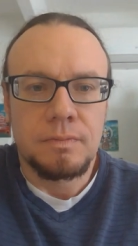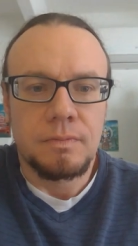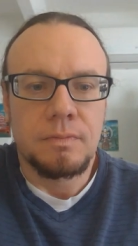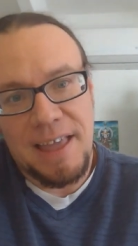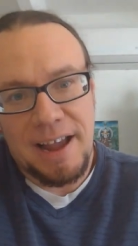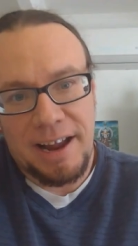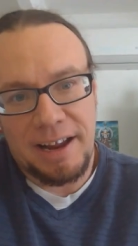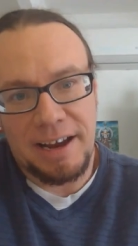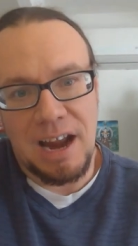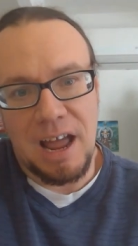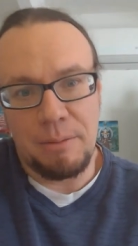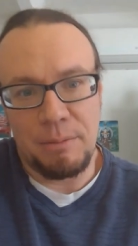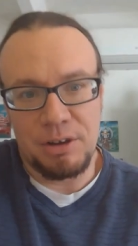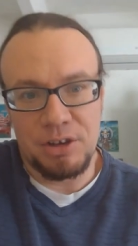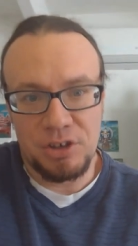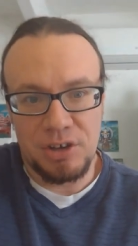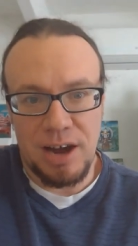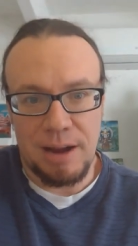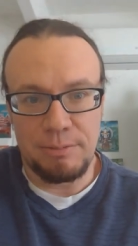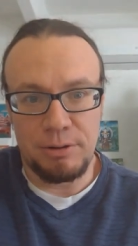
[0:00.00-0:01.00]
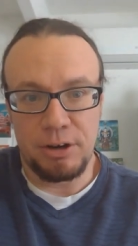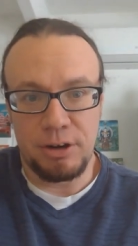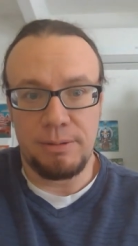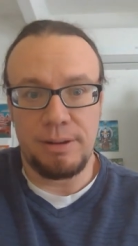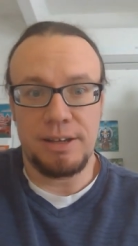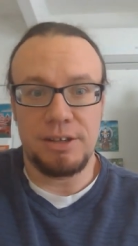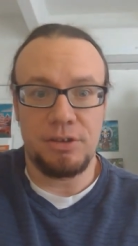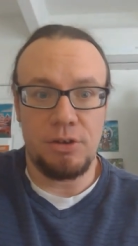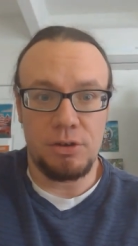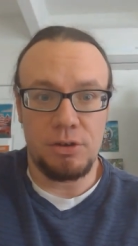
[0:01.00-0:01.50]
Economics chapter,
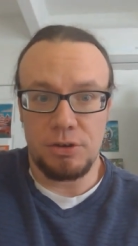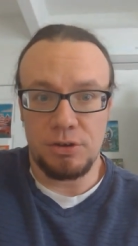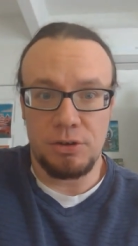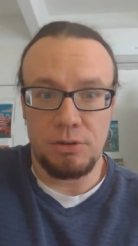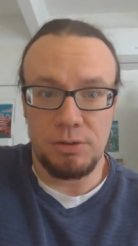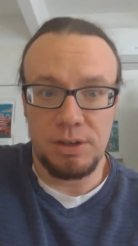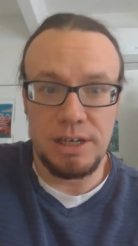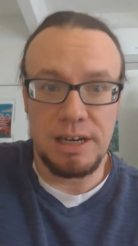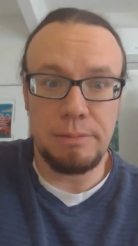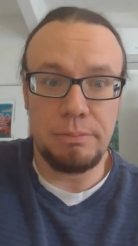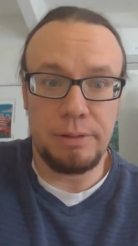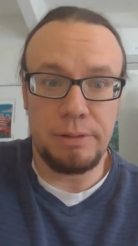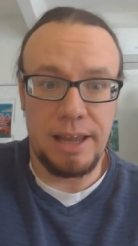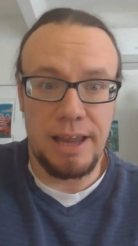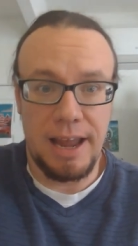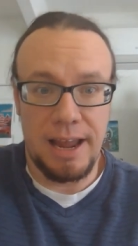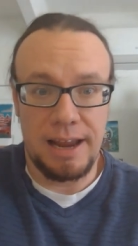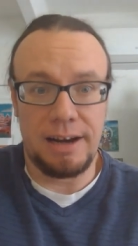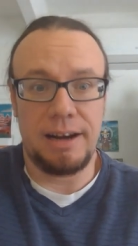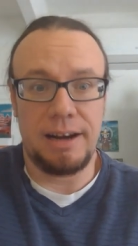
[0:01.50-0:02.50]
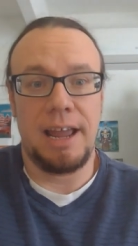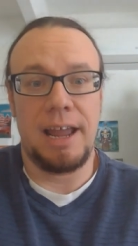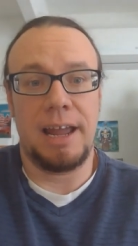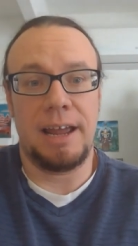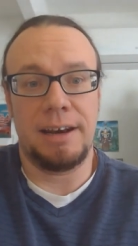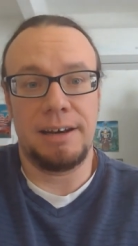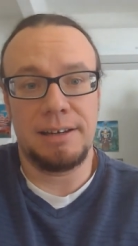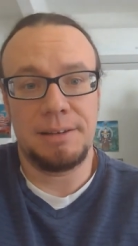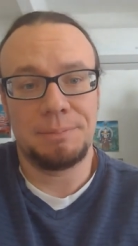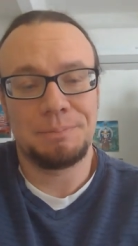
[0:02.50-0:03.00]
because those are so deeply hand in
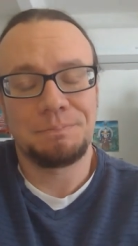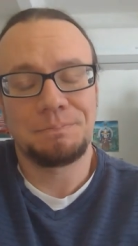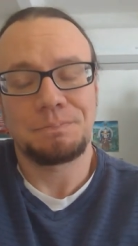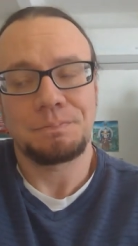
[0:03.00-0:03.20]
hand.